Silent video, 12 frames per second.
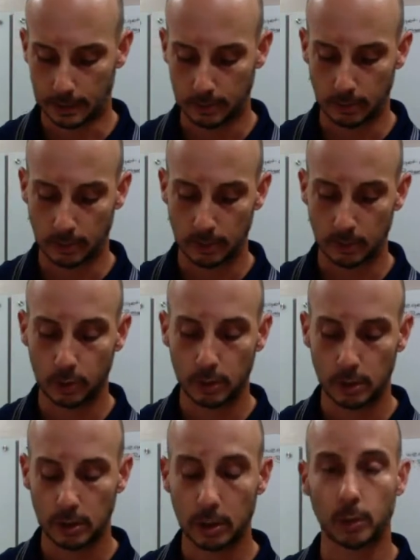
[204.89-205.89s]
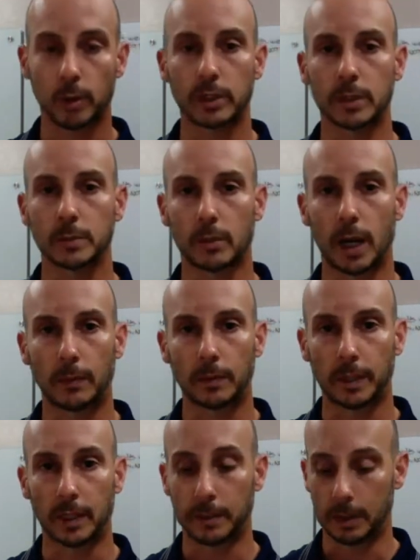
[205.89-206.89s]
So you, are going to want to subscribe to
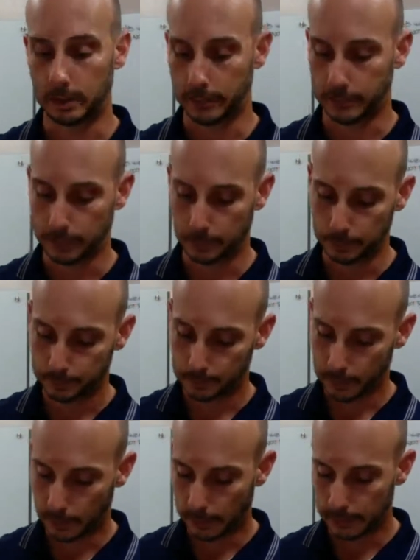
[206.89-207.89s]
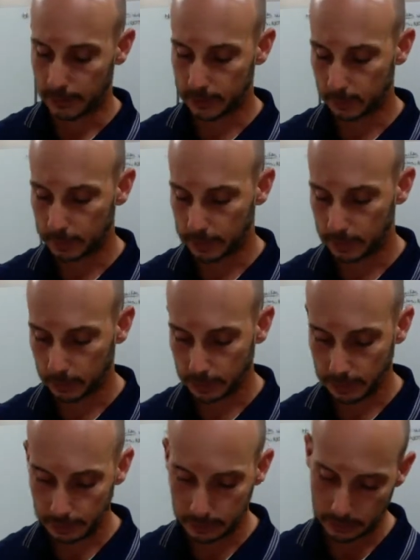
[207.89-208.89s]
my email list too. All right, here's the pitching
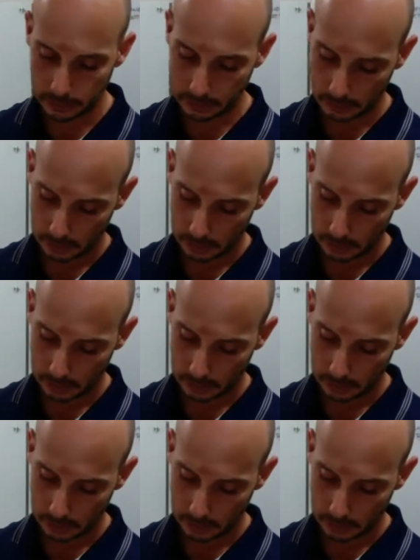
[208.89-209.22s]
wedge.